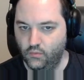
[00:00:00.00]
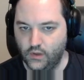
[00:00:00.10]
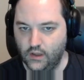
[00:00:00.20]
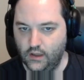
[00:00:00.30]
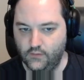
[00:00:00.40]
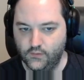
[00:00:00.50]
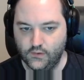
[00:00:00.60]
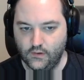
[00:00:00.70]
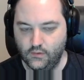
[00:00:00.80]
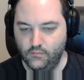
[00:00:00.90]
we can't have
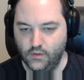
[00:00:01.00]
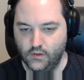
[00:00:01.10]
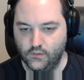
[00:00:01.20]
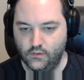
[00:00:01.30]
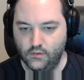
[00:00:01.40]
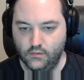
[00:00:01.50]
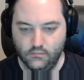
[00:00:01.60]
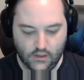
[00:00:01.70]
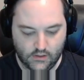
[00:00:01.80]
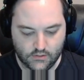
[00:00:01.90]
7 because there are
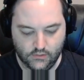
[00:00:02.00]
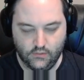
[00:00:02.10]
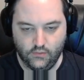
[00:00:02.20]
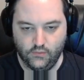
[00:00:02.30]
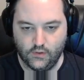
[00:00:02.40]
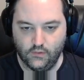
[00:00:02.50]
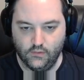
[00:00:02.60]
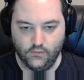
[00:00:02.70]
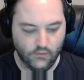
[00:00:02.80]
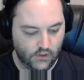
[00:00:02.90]
actually 2
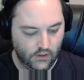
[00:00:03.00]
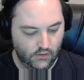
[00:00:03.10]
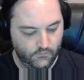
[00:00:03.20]
7s looking.